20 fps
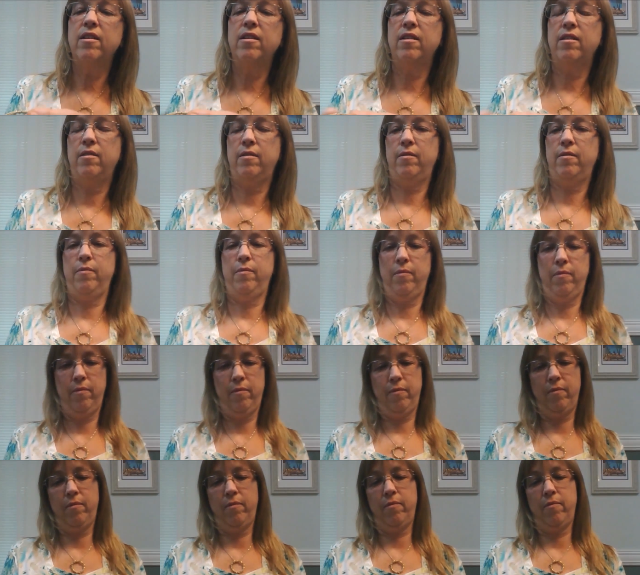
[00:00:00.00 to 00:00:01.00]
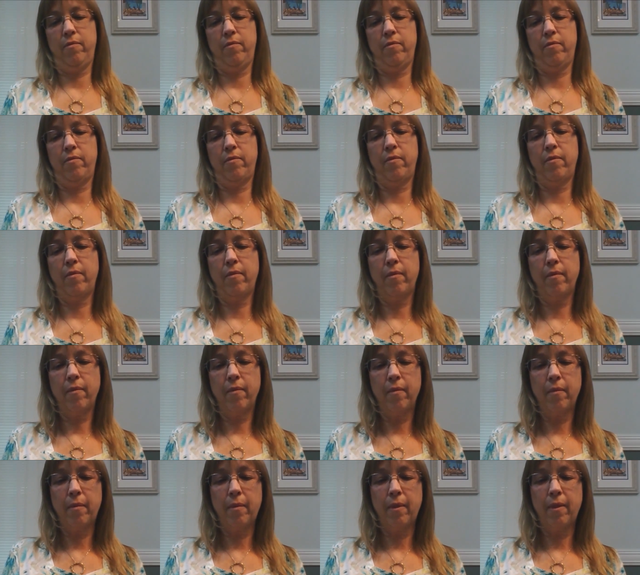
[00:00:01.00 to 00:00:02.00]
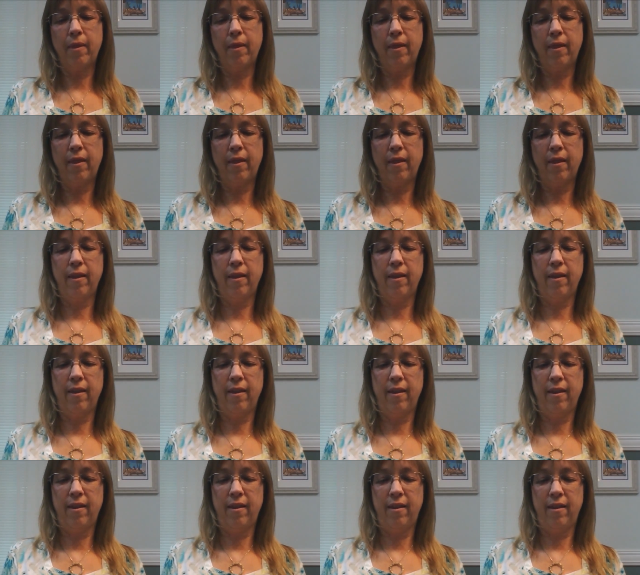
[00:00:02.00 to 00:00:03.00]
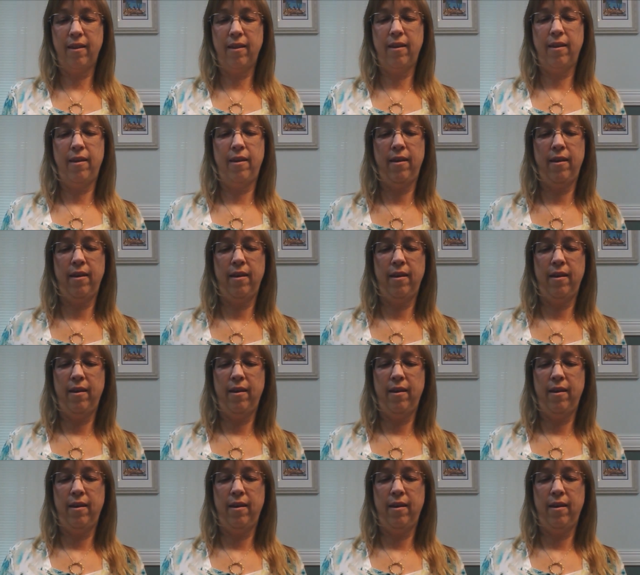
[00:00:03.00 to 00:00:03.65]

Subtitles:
(no one is talking)